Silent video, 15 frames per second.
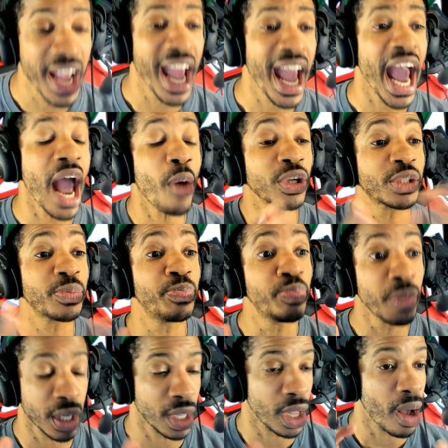It was
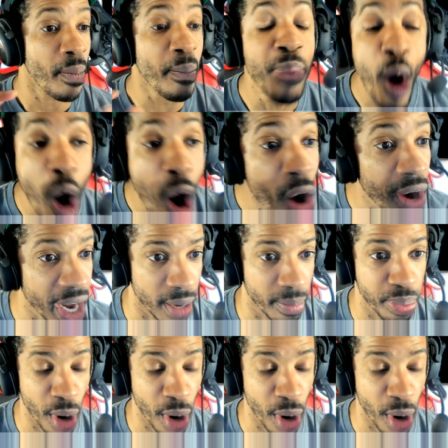boring, bro.